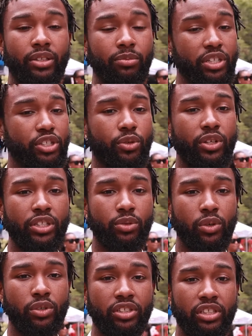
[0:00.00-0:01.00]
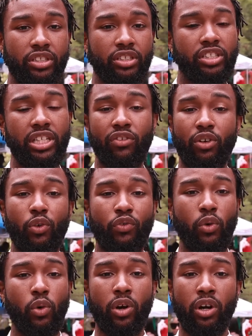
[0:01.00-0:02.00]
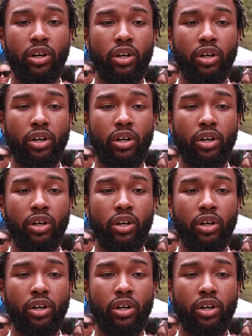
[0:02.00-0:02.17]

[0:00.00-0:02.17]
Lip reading: Demetrius Wilson 704.